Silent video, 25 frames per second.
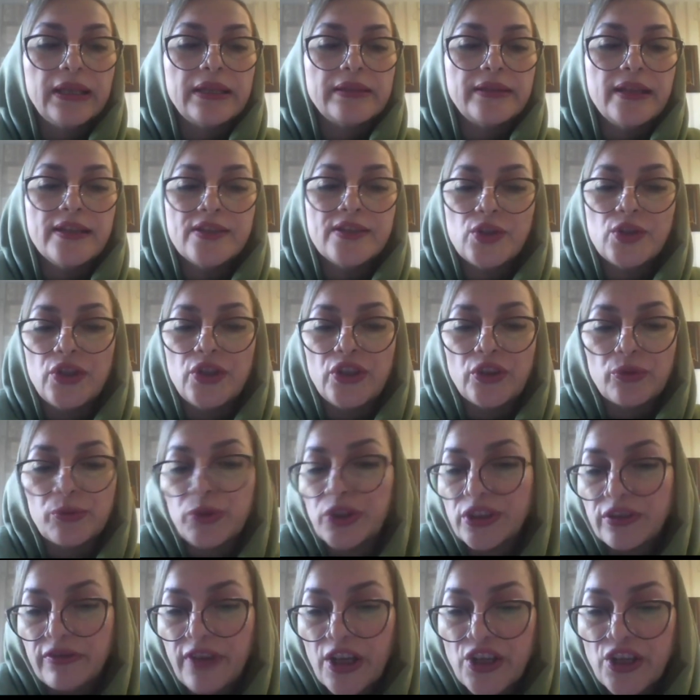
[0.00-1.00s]
The student
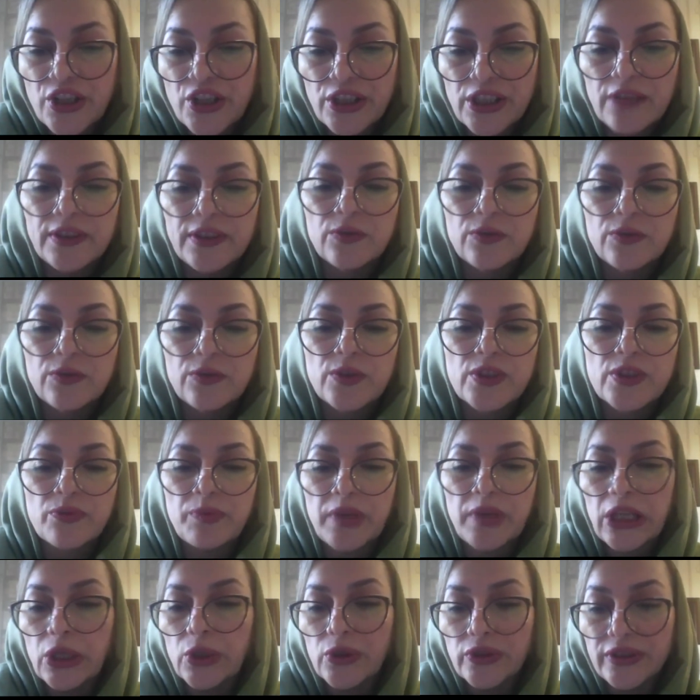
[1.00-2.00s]
motivation level was
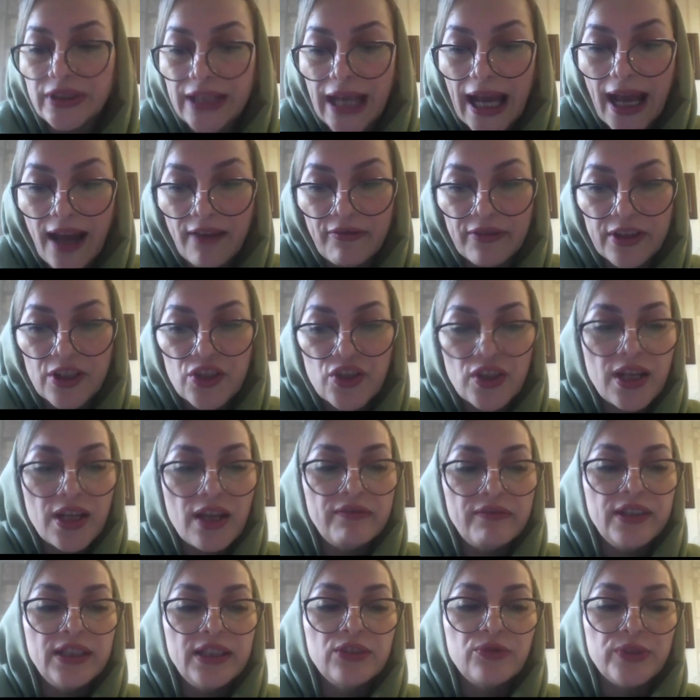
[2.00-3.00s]
below the average
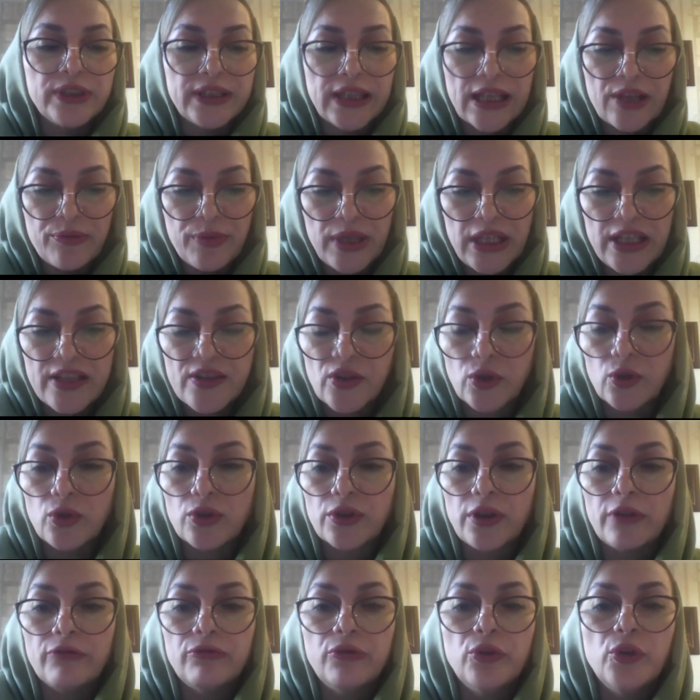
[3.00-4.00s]
level with a mean score
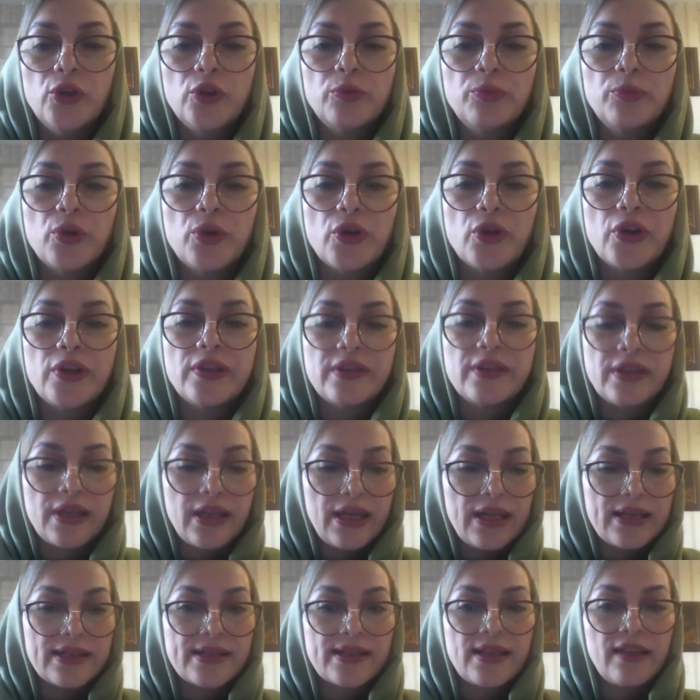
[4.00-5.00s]
of
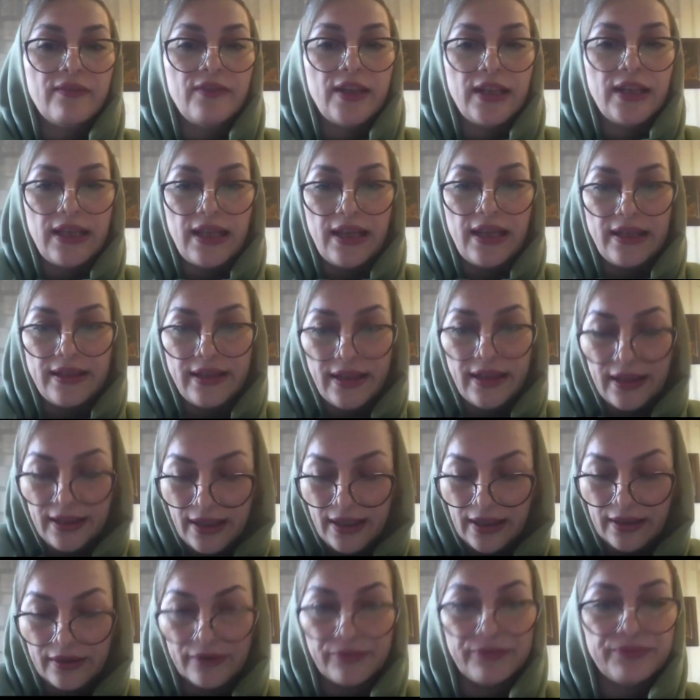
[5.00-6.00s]
4.78
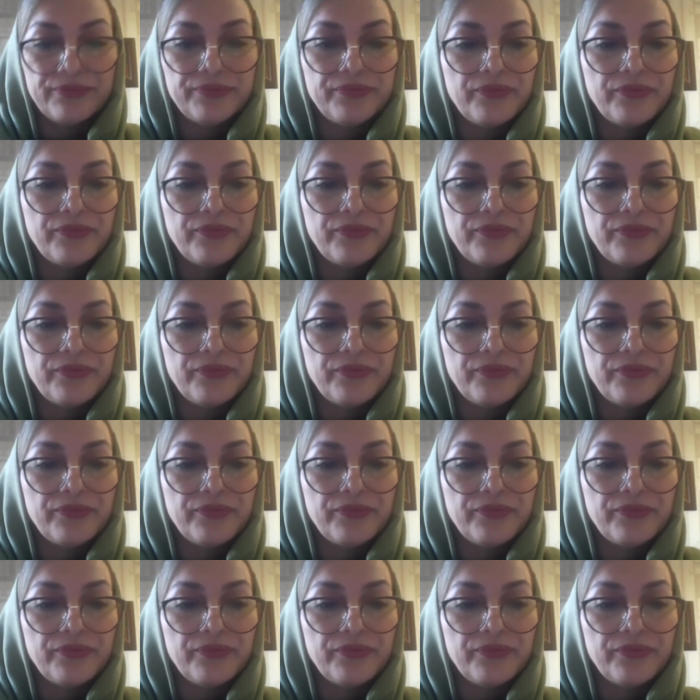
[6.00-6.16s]
again.